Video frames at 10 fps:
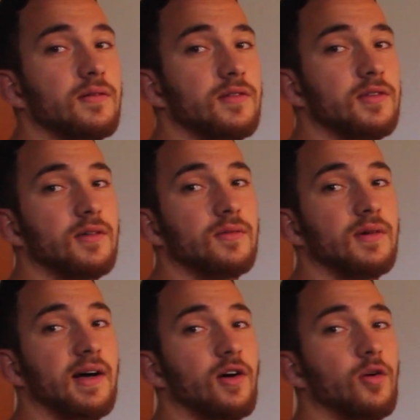
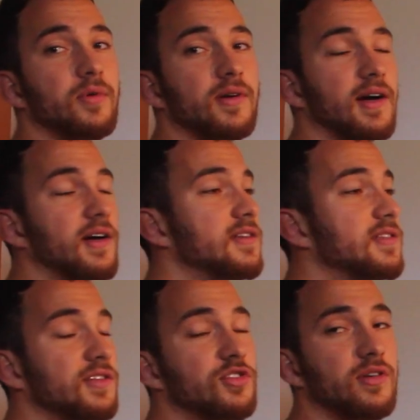So I hope you
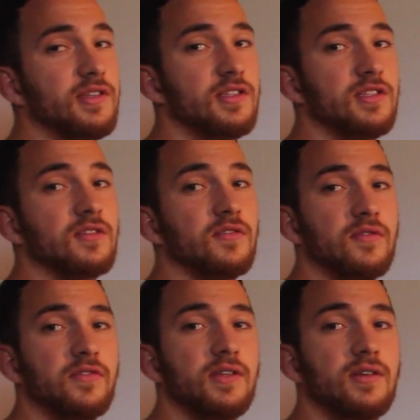guys enjoyed this
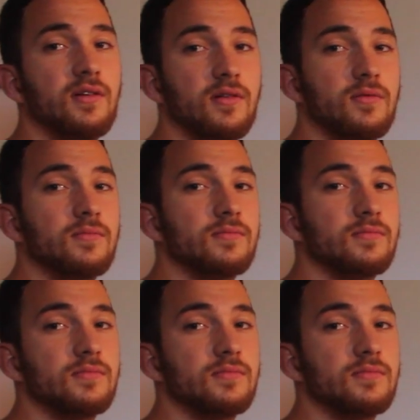video.